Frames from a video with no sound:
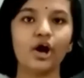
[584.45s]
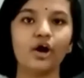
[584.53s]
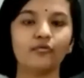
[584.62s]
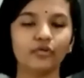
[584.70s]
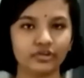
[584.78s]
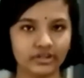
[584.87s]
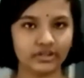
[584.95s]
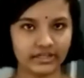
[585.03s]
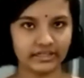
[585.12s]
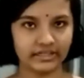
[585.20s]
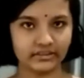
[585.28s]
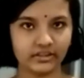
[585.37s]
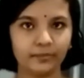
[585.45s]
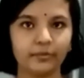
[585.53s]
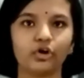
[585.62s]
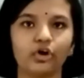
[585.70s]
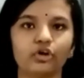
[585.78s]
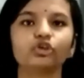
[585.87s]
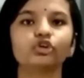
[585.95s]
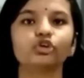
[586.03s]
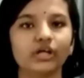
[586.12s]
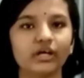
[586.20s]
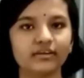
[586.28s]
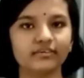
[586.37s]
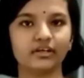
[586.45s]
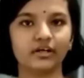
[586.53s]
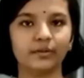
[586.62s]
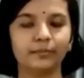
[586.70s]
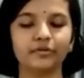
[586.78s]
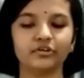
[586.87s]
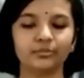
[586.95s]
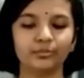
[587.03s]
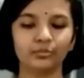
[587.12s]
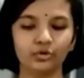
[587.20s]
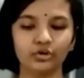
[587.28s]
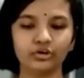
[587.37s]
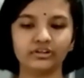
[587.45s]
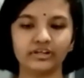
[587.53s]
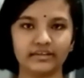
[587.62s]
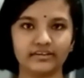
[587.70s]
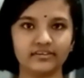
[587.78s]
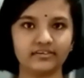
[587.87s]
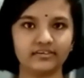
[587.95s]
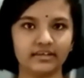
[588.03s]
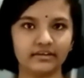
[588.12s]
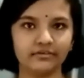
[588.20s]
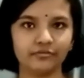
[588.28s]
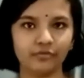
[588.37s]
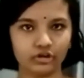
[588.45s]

was greater because sugar syrup is more dense than water.